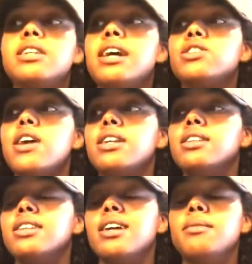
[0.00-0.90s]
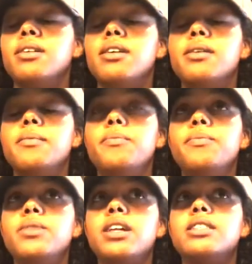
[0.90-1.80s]
that
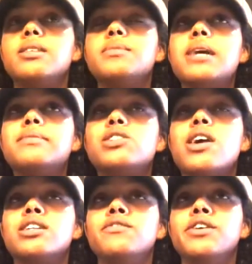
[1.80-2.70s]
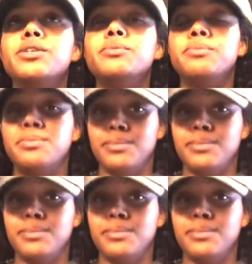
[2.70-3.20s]
that sometimes I try to develop.